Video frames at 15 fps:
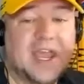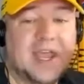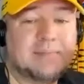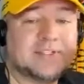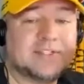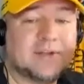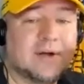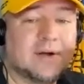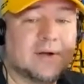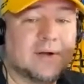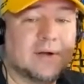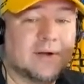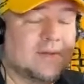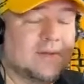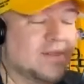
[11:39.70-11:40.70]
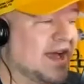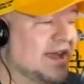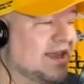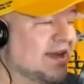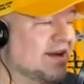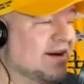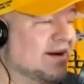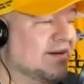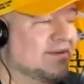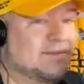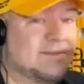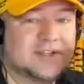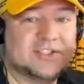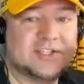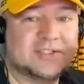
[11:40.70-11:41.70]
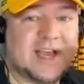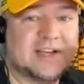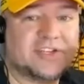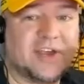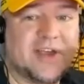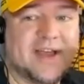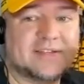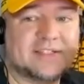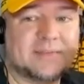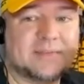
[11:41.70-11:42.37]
game starter that year, which is actually kind of